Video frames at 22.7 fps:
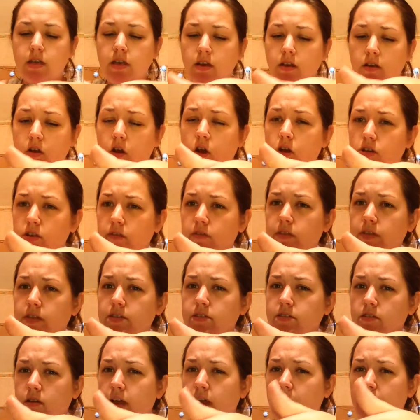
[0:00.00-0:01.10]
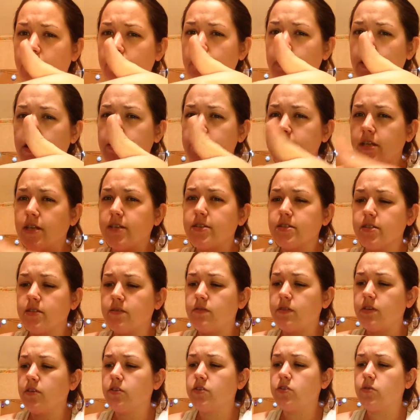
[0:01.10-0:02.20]
and all of these are have that dusty
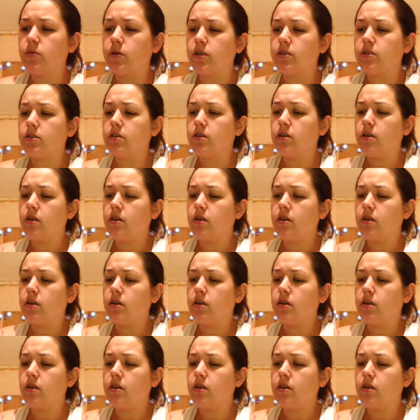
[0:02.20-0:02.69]
feel to it.